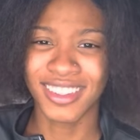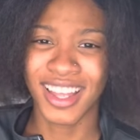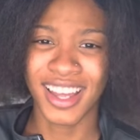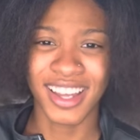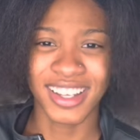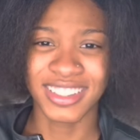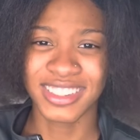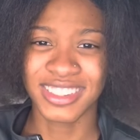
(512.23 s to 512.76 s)

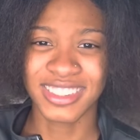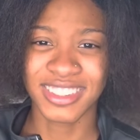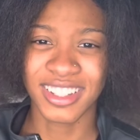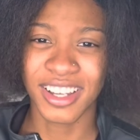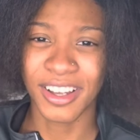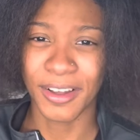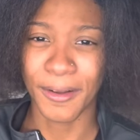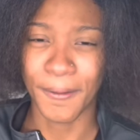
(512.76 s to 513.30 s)
They,
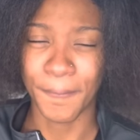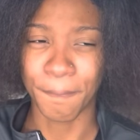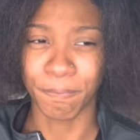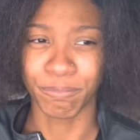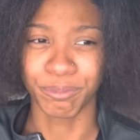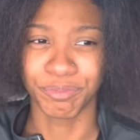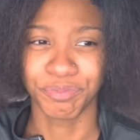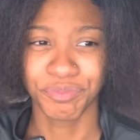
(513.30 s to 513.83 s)

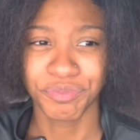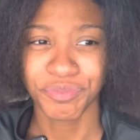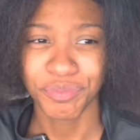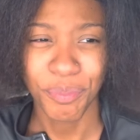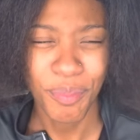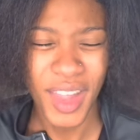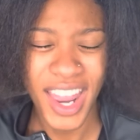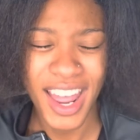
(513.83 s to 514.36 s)
um,
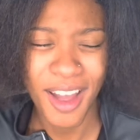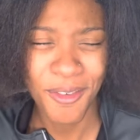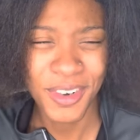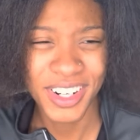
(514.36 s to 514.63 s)
I